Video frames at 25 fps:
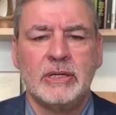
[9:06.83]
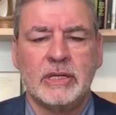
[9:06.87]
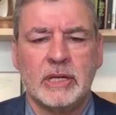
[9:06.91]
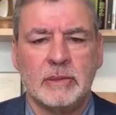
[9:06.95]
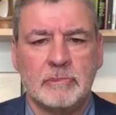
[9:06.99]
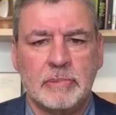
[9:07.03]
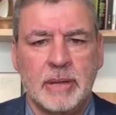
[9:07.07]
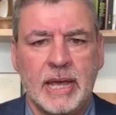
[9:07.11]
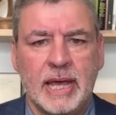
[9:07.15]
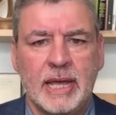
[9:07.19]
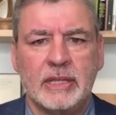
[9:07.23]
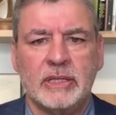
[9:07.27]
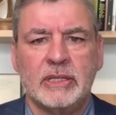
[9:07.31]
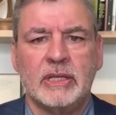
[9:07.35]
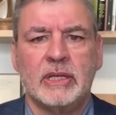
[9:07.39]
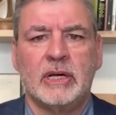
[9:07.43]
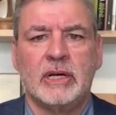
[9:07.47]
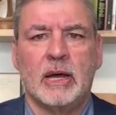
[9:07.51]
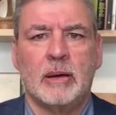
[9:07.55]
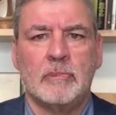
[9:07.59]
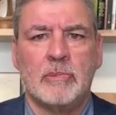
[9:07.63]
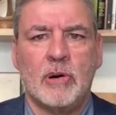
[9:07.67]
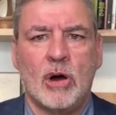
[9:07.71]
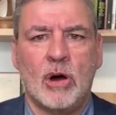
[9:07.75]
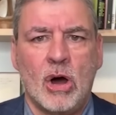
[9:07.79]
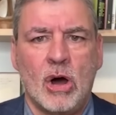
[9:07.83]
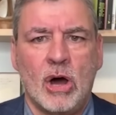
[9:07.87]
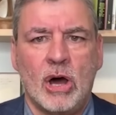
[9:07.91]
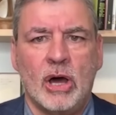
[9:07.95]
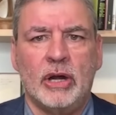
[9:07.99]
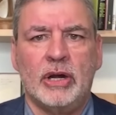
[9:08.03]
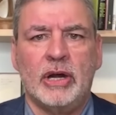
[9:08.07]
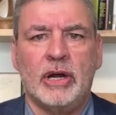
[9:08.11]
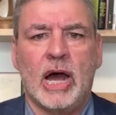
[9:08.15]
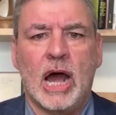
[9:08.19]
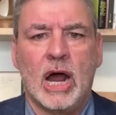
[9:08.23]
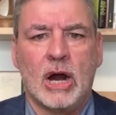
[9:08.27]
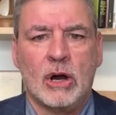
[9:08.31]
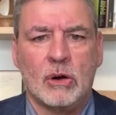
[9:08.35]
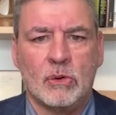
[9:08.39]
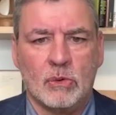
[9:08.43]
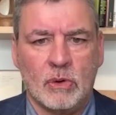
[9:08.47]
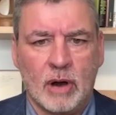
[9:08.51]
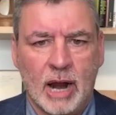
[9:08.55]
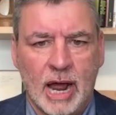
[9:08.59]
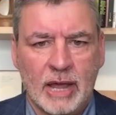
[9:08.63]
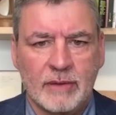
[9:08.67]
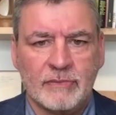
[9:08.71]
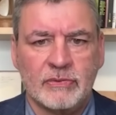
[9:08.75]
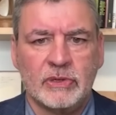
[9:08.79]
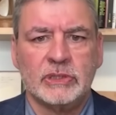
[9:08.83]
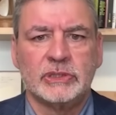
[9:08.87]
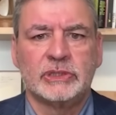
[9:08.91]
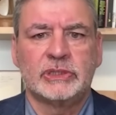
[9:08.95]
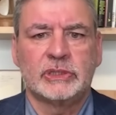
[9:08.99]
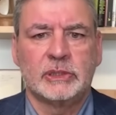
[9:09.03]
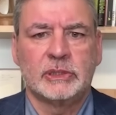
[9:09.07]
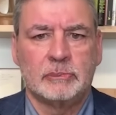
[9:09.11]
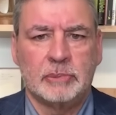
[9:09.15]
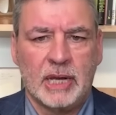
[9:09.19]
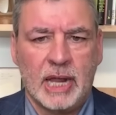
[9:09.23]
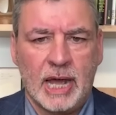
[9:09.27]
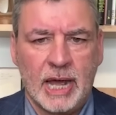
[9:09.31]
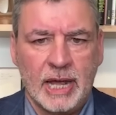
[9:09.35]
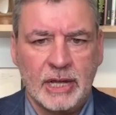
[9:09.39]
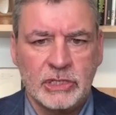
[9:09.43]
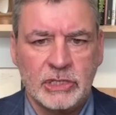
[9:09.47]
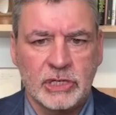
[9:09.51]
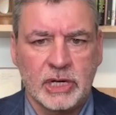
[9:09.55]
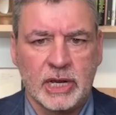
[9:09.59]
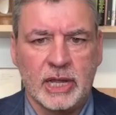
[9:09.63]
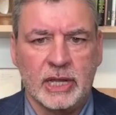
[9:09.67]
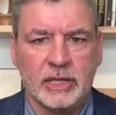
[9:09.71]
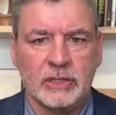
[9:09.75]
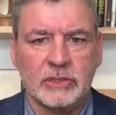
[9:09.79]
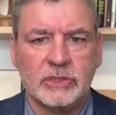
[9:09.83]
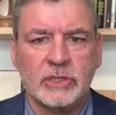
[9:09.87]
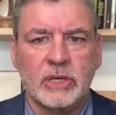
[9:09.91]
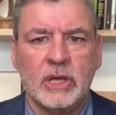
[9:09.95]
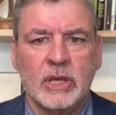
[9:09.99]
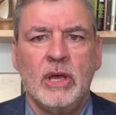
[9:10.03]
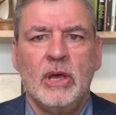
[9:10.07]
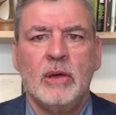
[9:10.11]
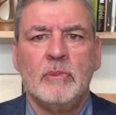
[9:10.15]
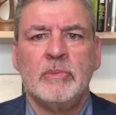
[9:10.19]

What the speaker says: dependent upon our rivals' supply chains,